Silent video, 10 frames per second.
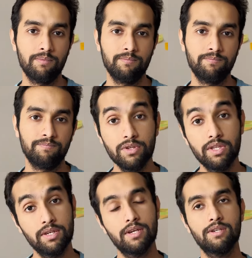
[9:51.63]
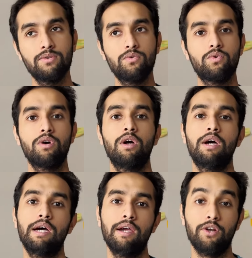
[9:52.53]
So if you're thinking to
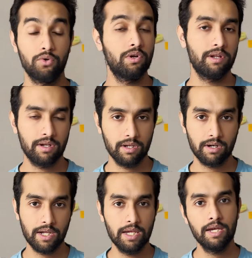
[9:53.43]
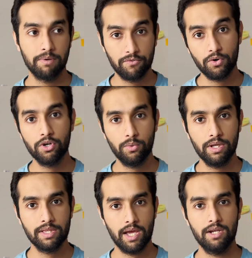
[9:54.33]
enroll in a degree. Before
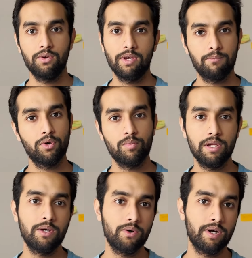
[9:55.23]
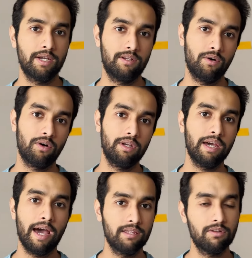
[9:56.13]
doing that, you can probably go ahead on
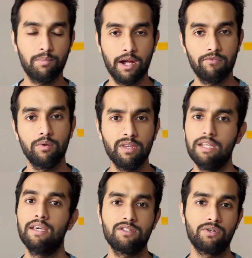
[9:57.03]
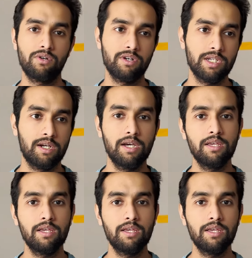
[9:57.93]
either the platform edX or Coursera.